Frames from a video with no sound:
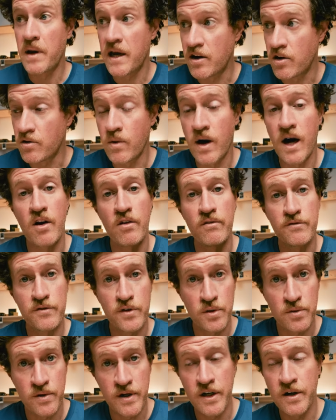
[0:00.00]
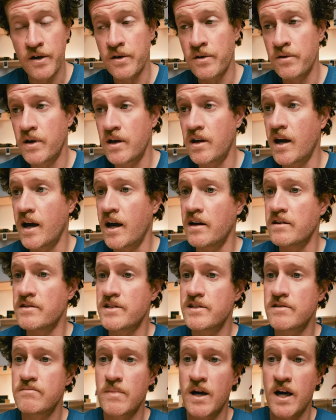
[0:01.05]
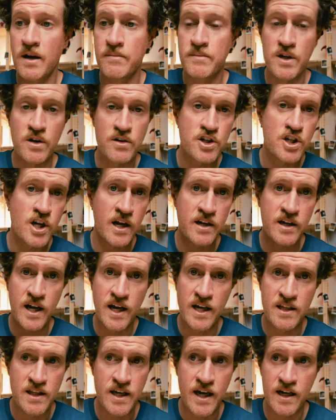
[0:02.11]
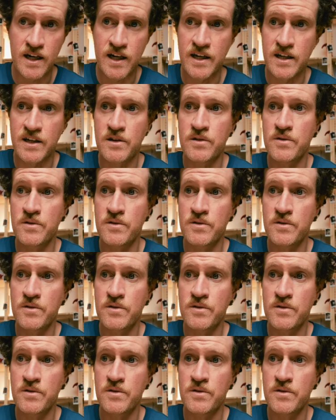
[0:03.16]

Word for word: Pinot Noir and Fleurieu. he has, um, you know, Chardonnay in the Adelaide